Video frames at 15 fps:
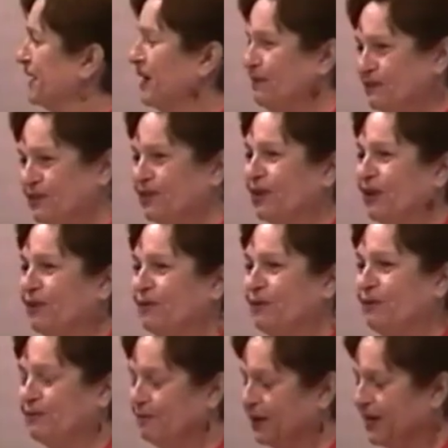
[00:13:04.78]
I'm sorry,
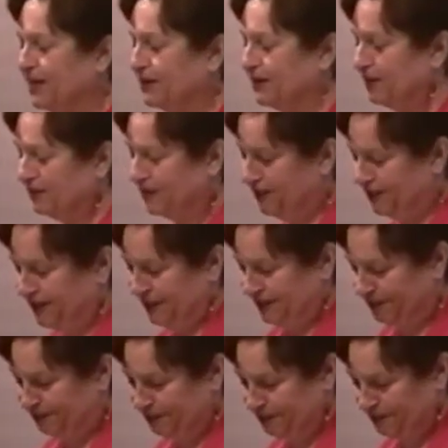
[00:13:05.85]
reminded of. Uh,
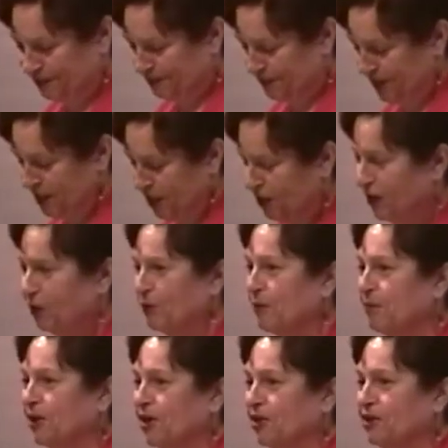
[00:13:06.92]

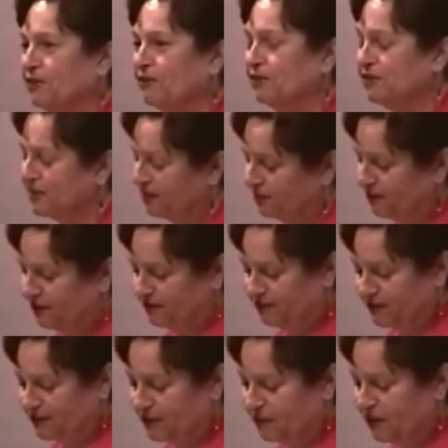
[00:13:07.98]
remark over dinner of
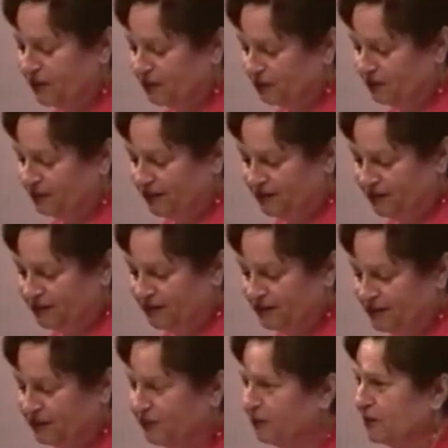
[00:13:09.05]
some other
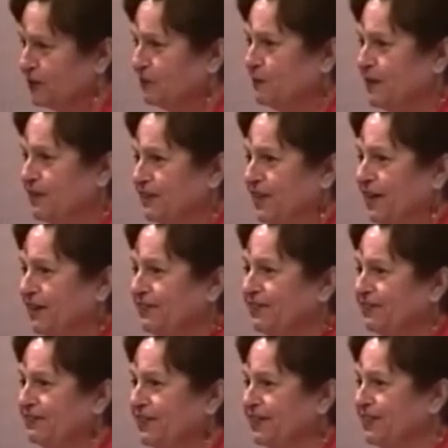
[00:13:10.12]
cislunar space
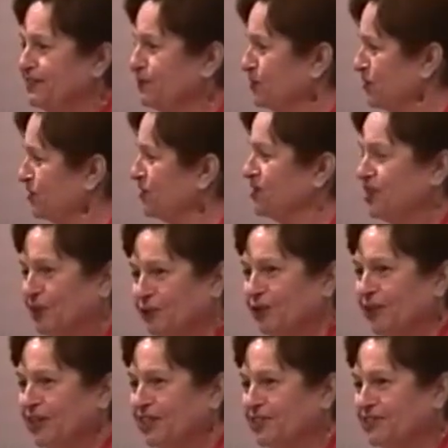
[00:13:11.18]
activities, which
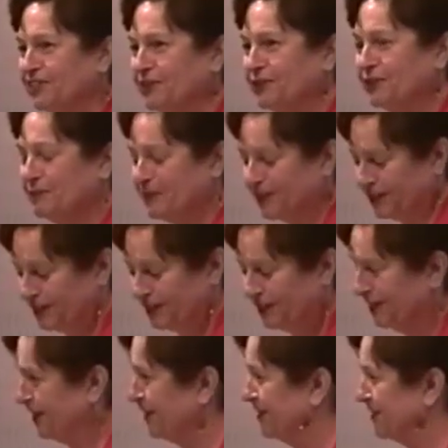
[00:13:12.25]
generally considered to be un
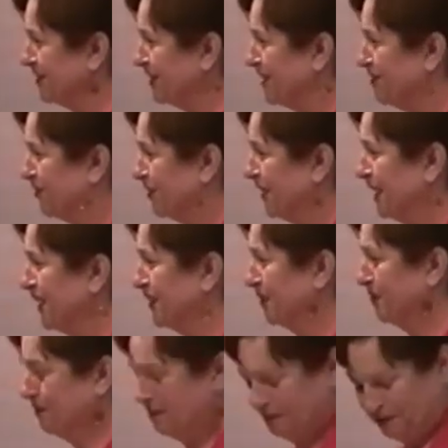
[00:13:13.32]
unsavory. Which will
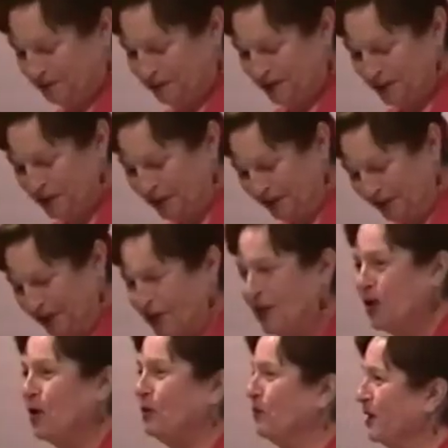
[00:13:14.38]
go unmentioned. Yeah.
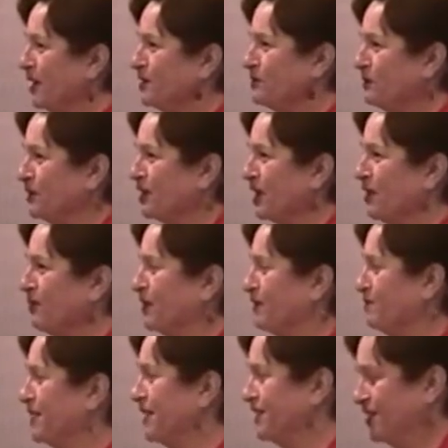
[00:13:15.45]
Which will go
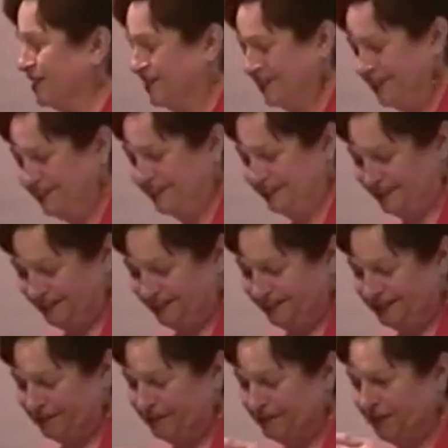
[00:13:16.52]
unmentioned.
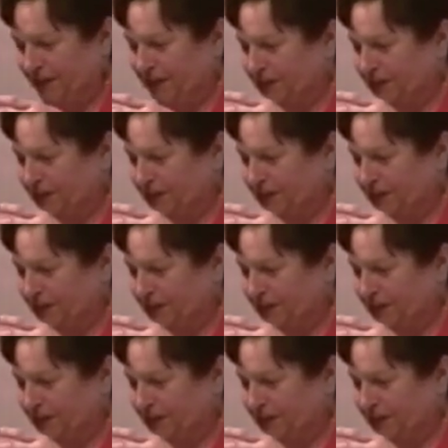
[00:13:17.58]
Right.